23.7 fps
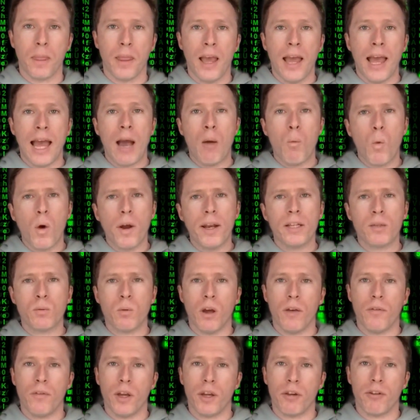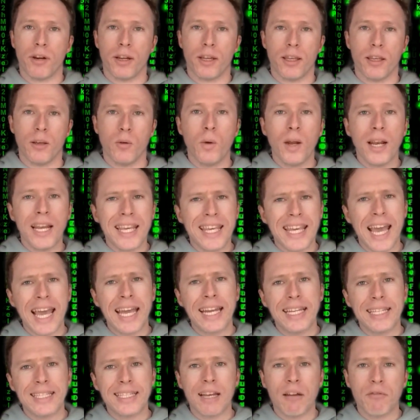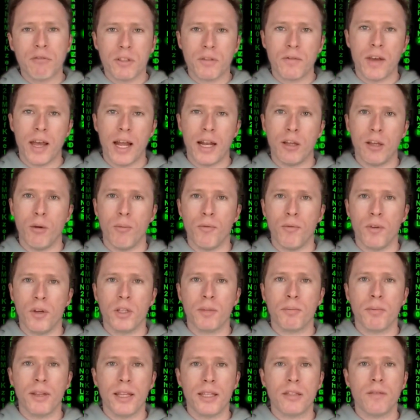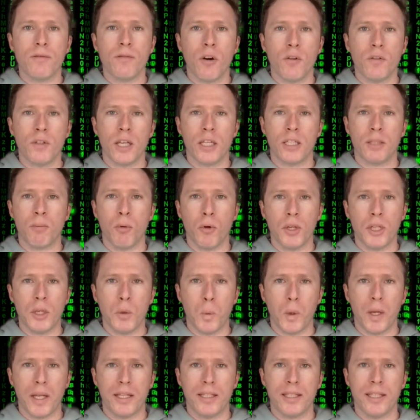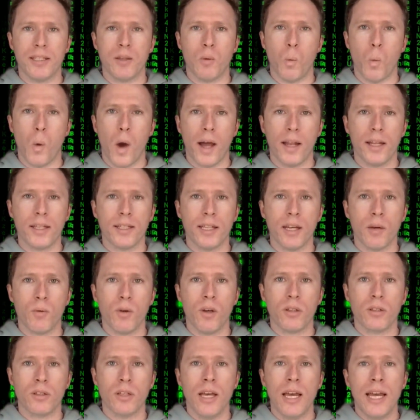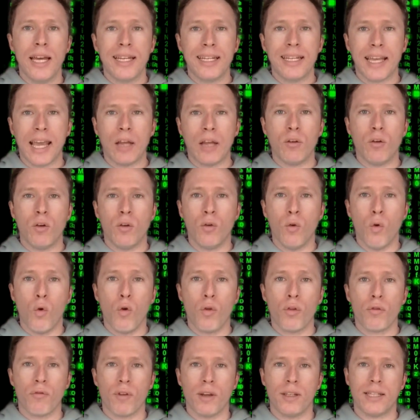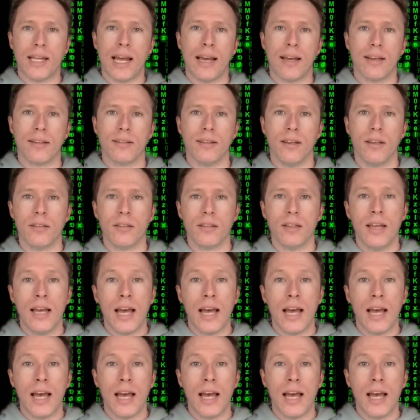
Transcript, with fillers: And what is Wi Fi cracking? Well, again, it sounds fairly obvious, but this involves exploiting weaknesses in wireless networks to gain unauthorized access.